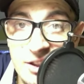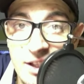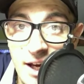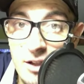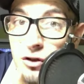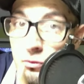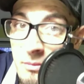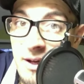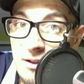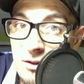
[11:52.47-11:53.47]
what I'm
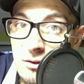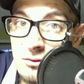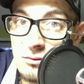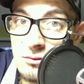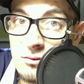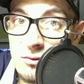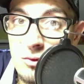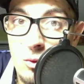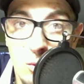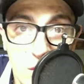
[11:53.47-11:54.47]
looking at, let's
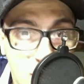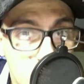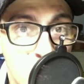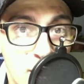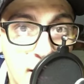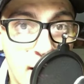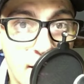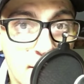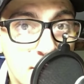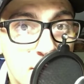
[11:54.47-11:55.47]
run that back
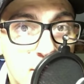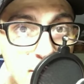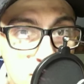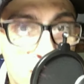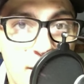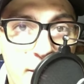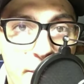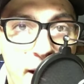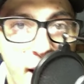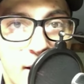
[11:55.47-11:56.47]
one more time.
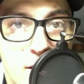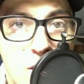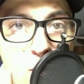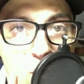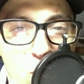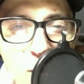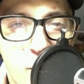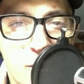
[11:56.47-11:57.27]
Effectivement euh, violente